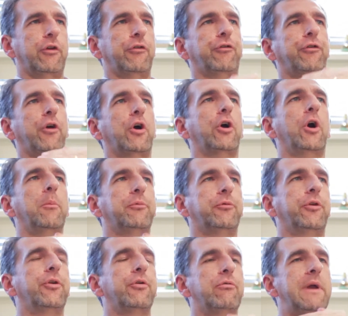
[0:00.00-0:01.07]
suck up
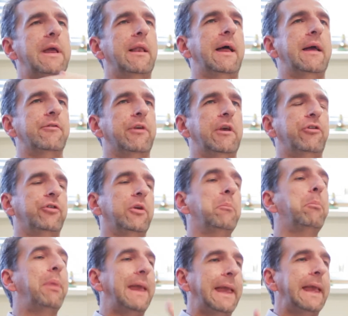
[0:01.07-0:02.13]
to the
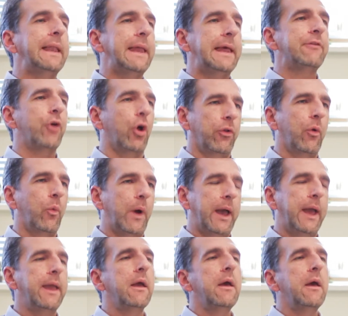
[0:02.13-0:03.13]
realization pain is on the way.